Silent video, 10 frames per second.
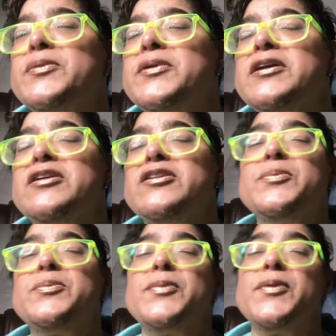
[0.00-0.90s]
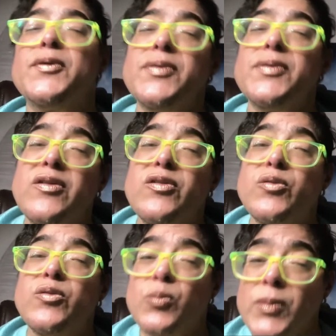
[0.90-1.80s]
real
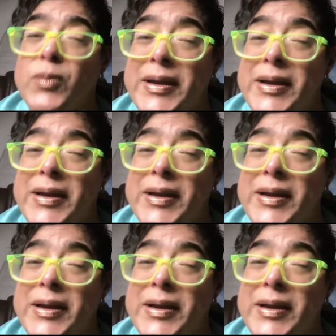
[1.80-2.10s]
and as